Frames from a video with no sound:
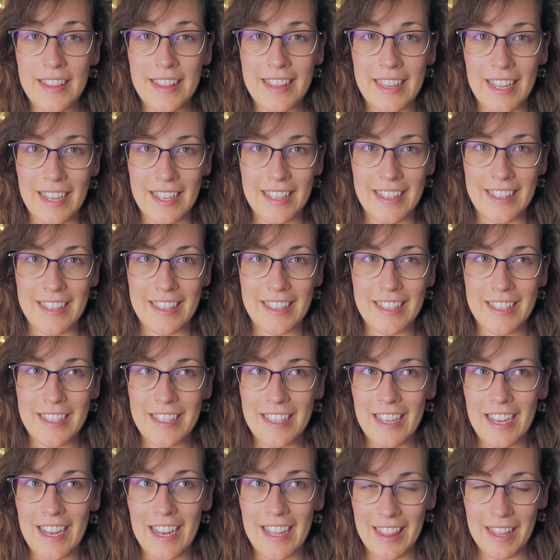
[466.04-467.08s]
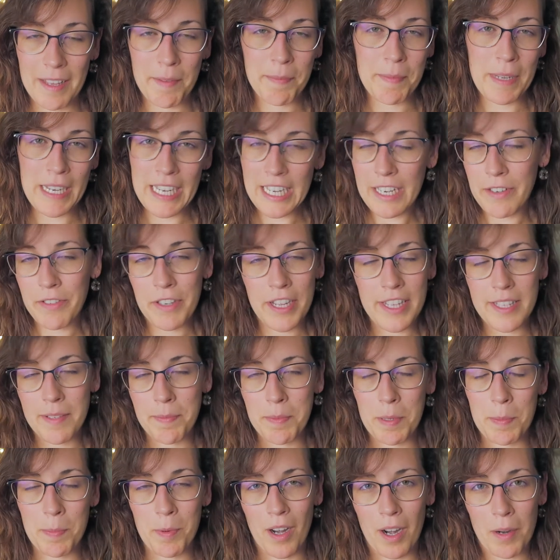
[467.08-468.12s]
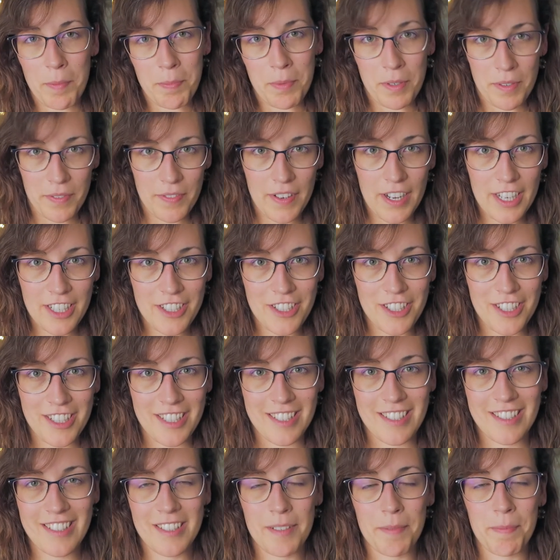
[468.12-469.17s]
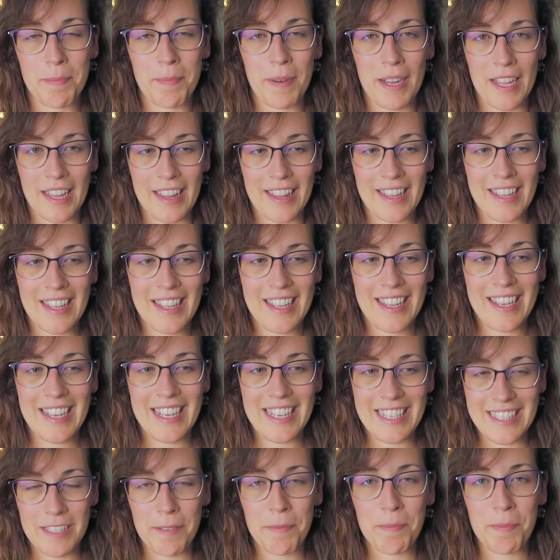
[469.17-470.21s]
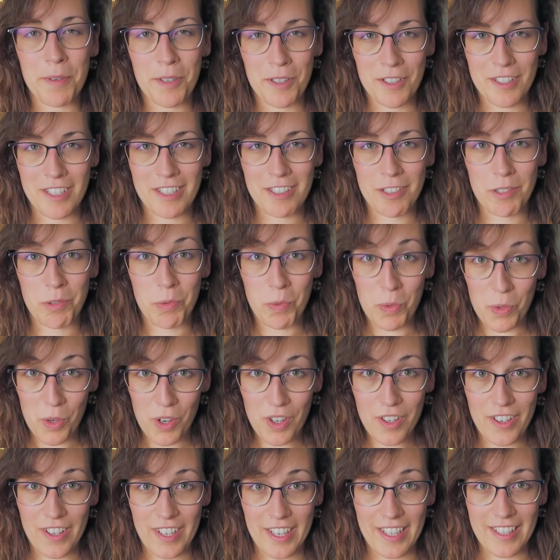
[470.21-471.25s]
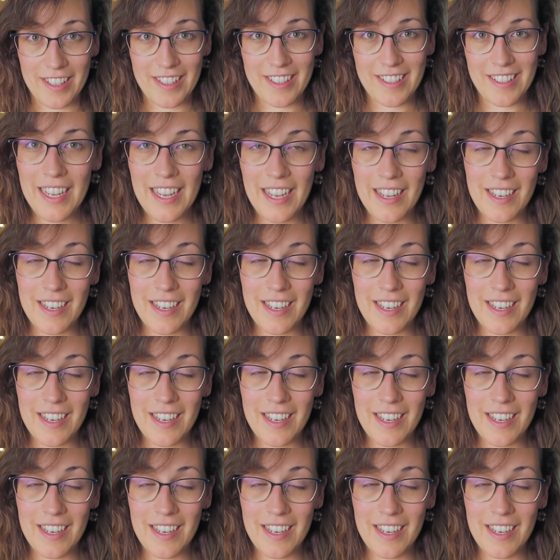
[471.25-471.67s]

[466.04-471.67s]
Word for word: that I think many creative people are perfectionists, but it's important to work on it.